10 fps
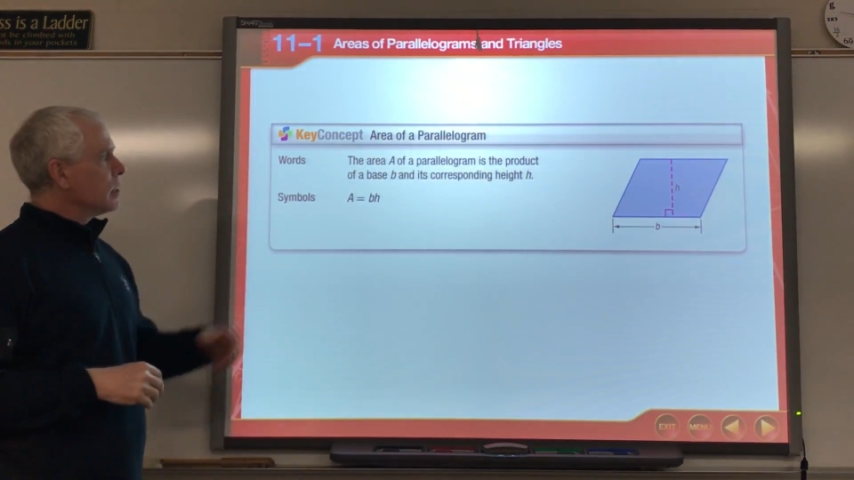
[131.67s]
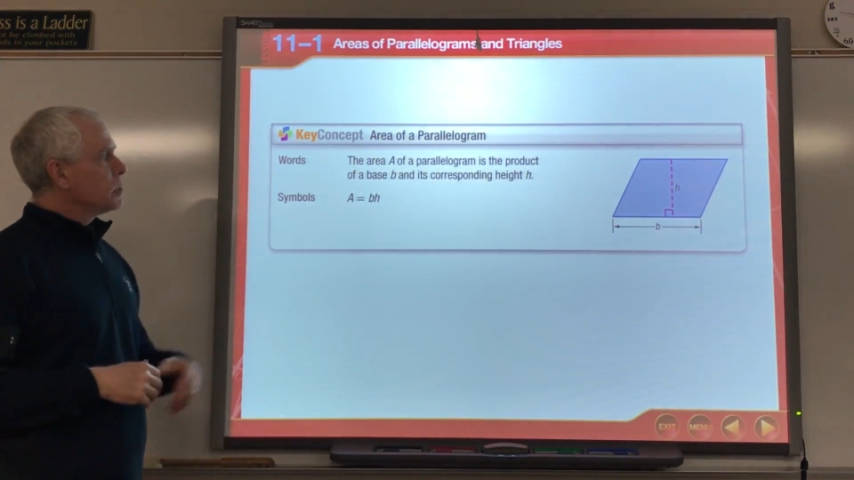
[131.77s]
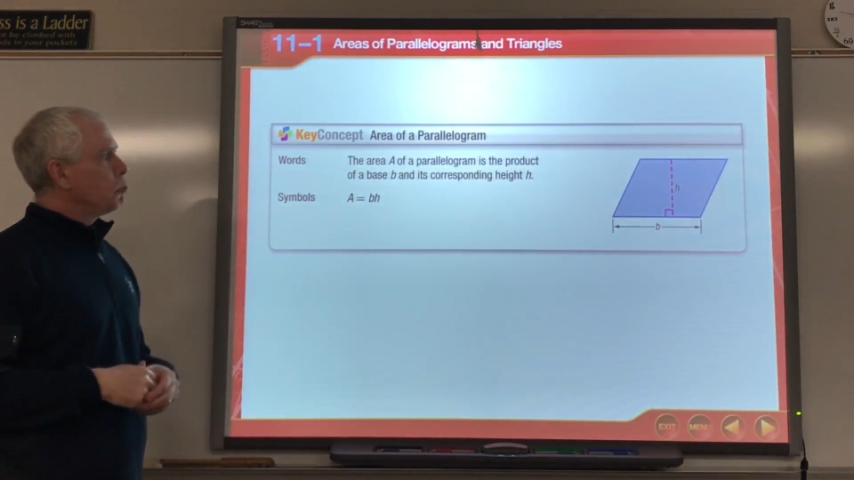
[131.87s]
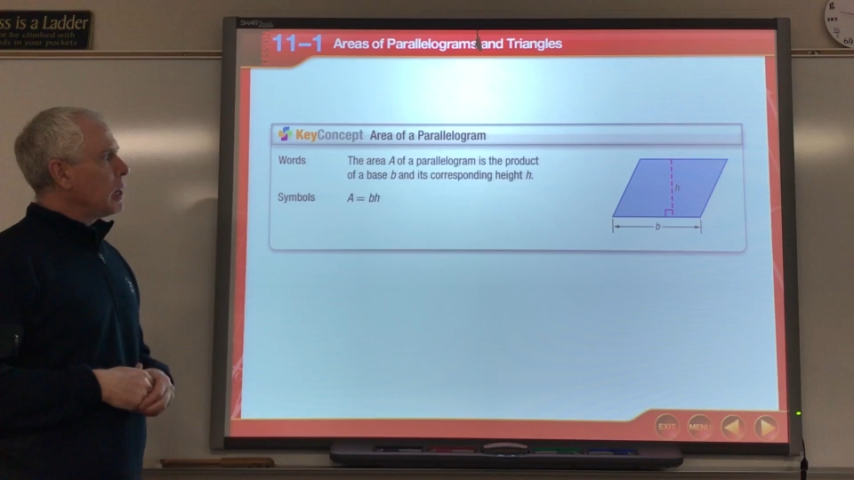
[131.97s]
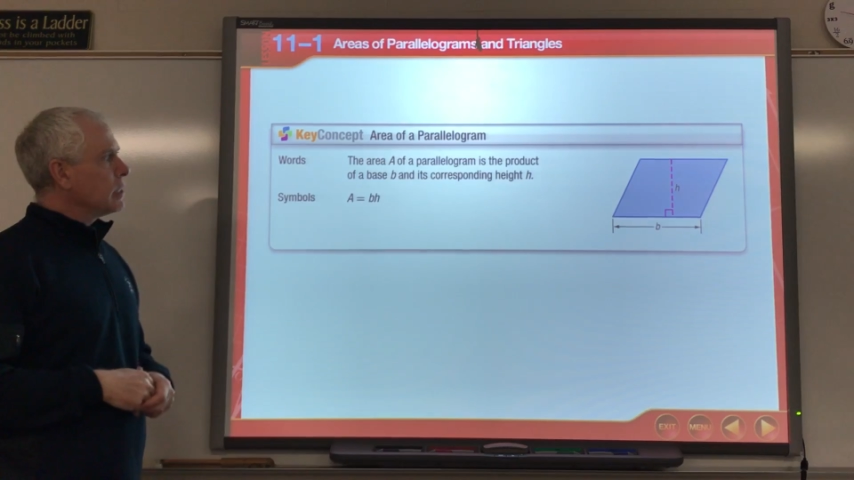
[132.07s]

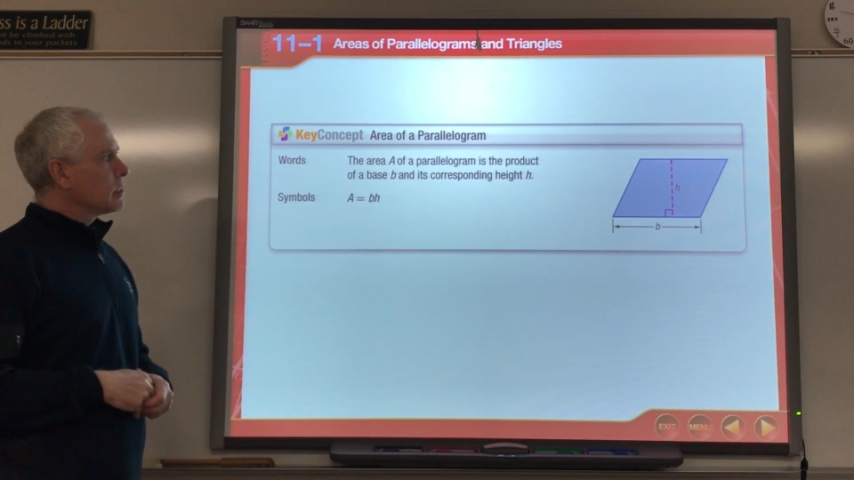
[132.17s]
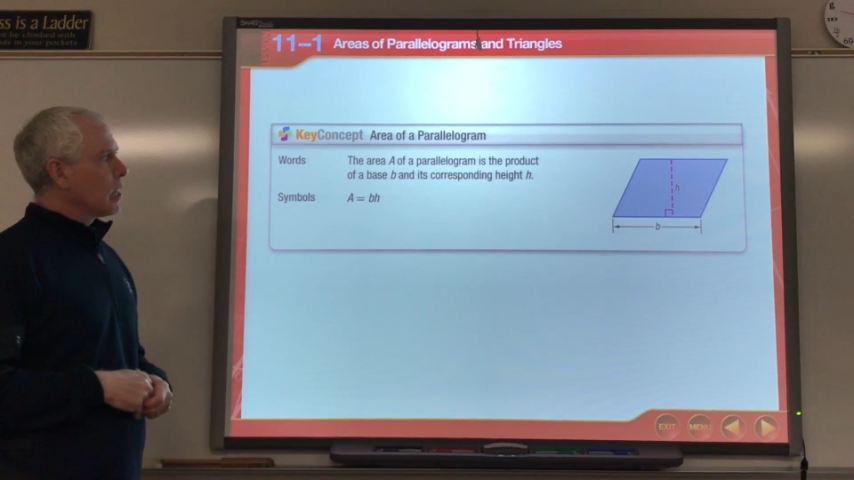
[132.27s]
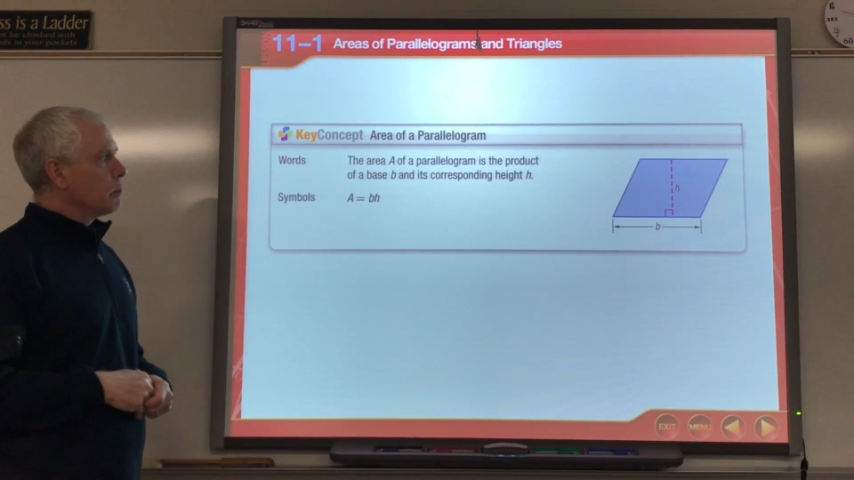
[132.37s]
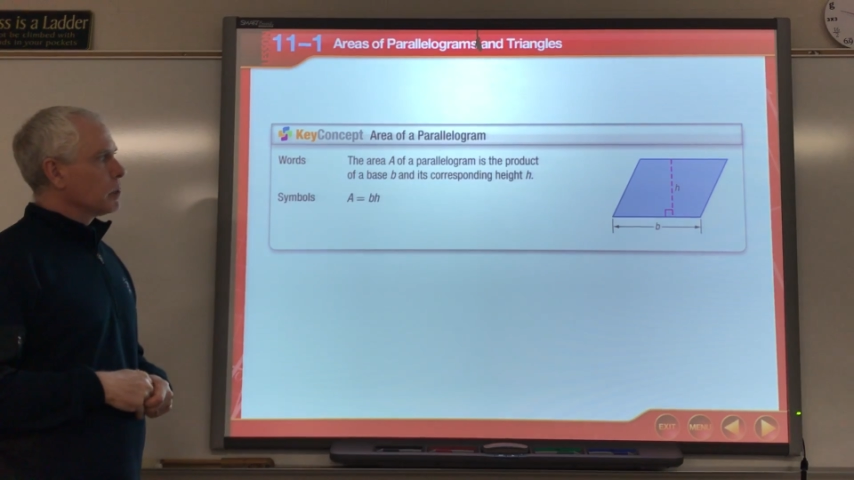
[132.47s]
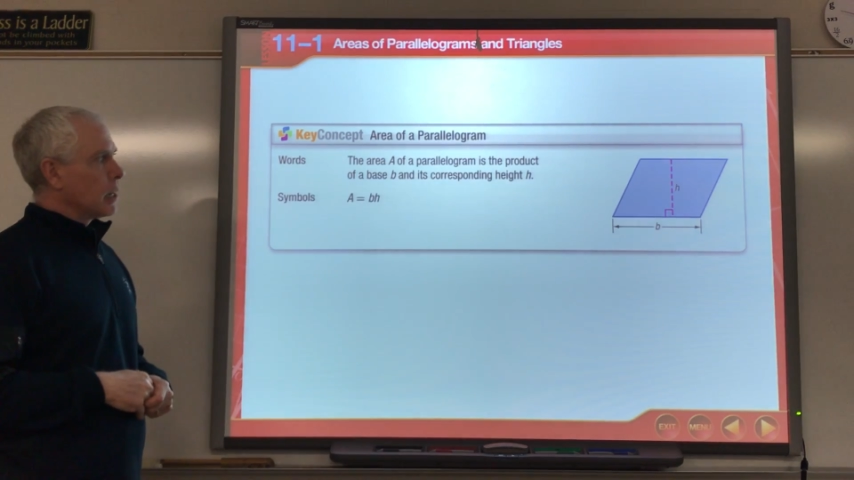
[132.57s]
is base
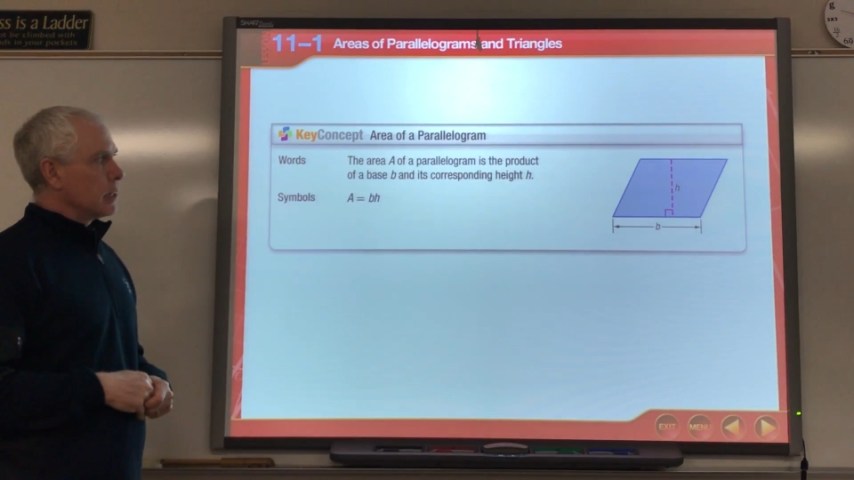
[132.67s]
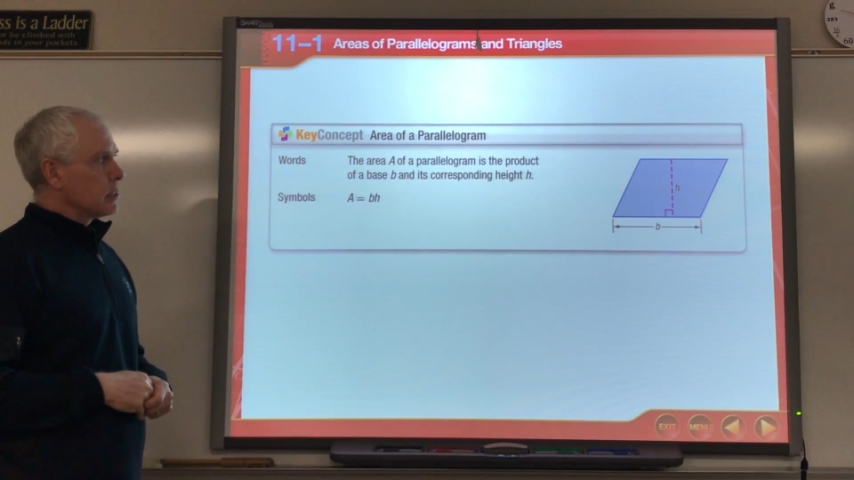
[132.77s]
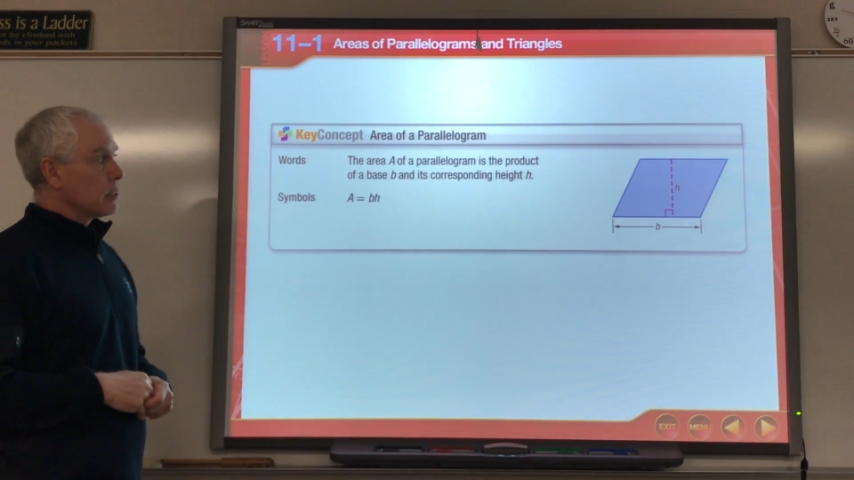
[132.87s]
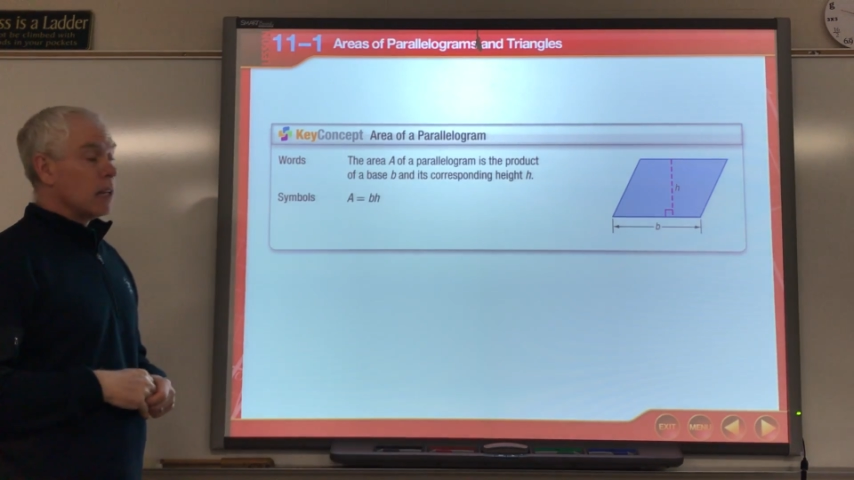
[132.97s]
times height.